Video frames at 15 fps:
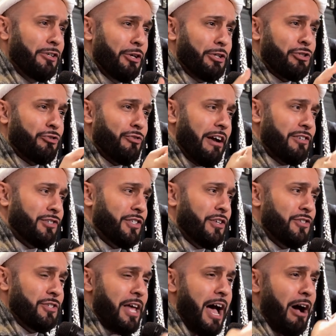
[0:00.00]
your trust
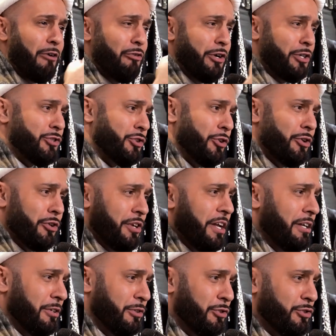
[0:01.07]
is now
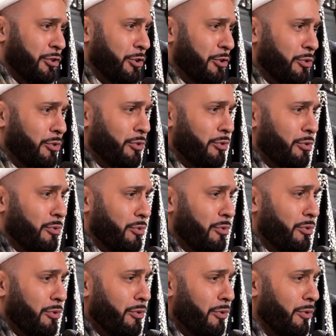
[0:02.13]
returning to
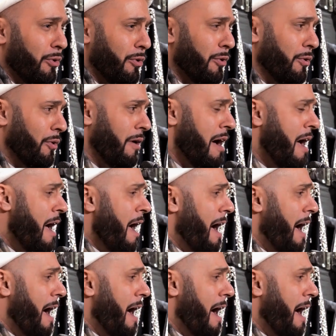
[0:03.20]
you.